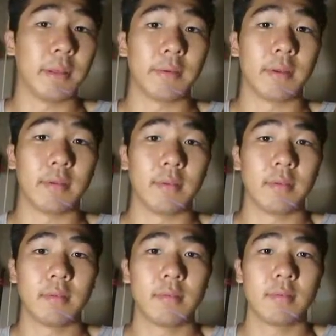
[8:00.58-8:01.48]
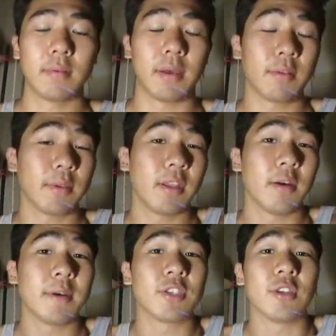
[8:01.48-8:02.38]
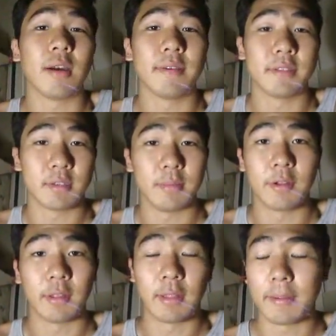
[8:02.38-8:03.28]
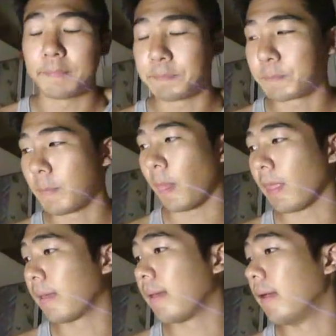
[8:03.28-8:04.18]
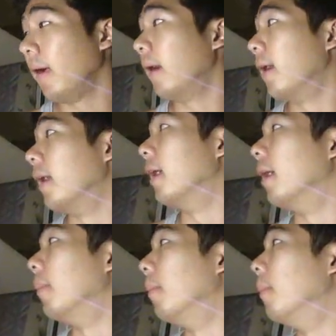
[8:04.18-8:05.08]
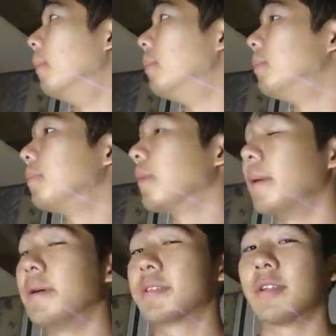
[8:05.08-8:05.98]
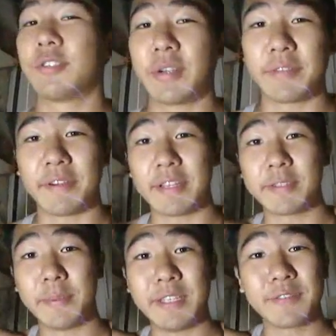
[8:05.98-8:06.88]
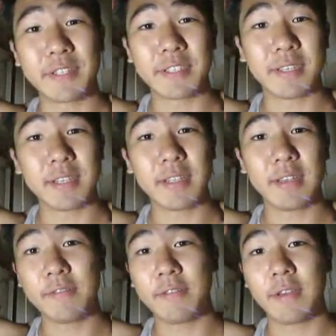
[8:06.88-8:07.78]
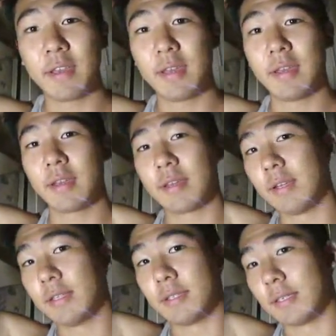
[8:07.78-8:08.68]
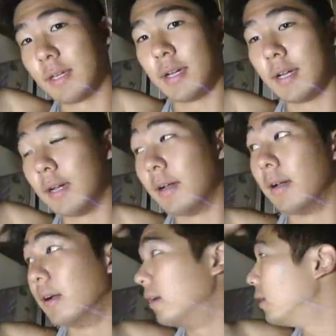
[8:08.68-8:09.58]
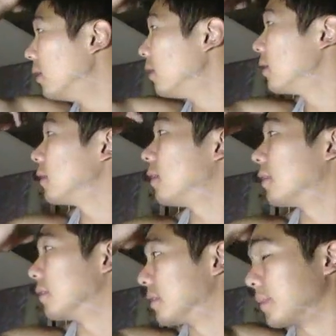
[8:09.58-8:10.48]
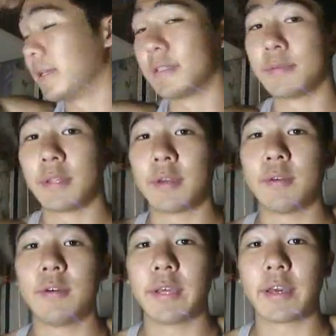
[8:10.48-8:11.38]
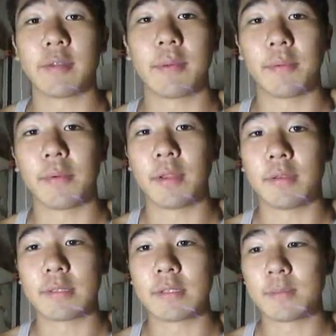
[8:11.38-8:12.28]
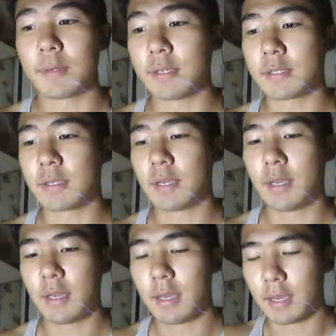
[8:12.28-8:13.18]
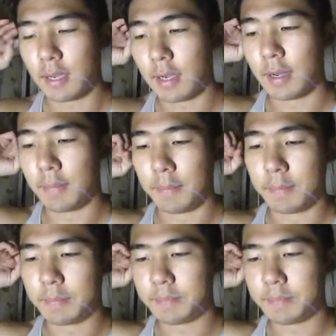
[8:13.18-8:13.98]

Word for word: around. I don't really know much Java, so I'm learning that. Um, I'm also going to try to find a space for this thing to live, because uh, although this place is really cool, like other people want to use this space. Um,